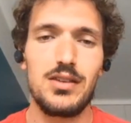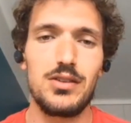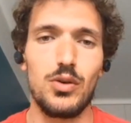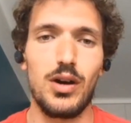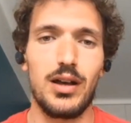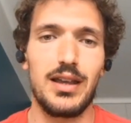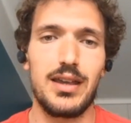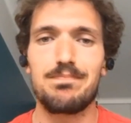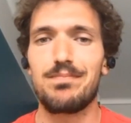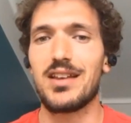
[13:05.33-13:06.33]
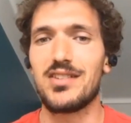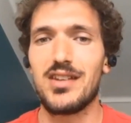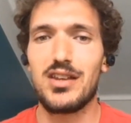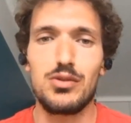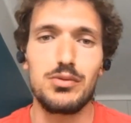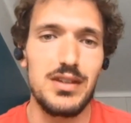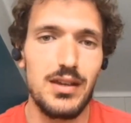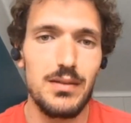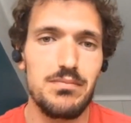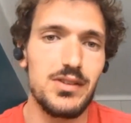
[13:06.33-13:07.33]
you are like
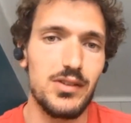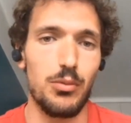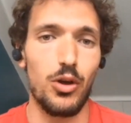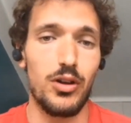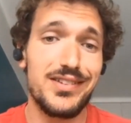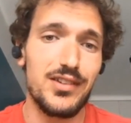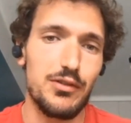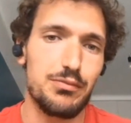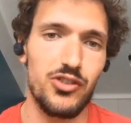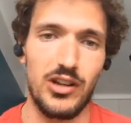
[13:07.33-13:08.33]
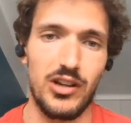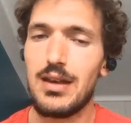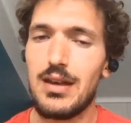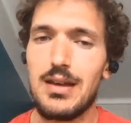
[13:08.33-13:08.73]
executing a list of projects.